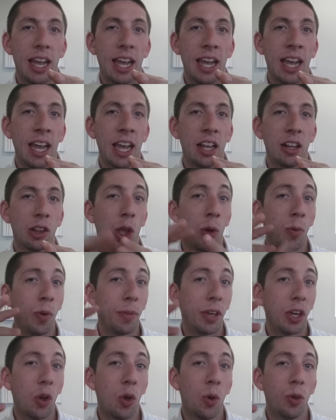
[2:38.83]
and lo
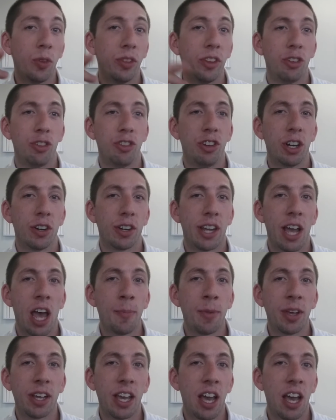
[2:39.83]
and behold this year,
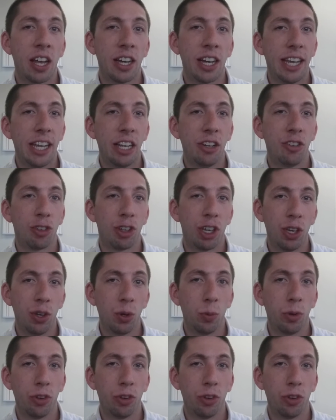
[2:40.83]
Comic-Con HQ,